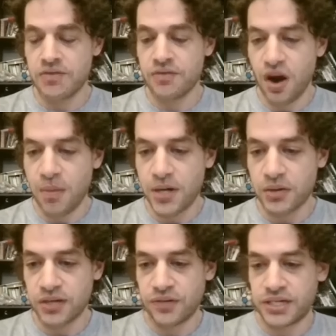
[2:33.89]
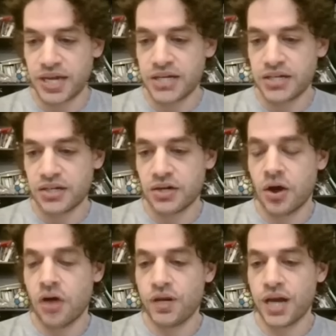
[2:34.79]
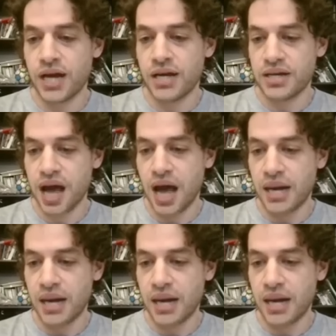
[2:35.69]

and environmental devastation often and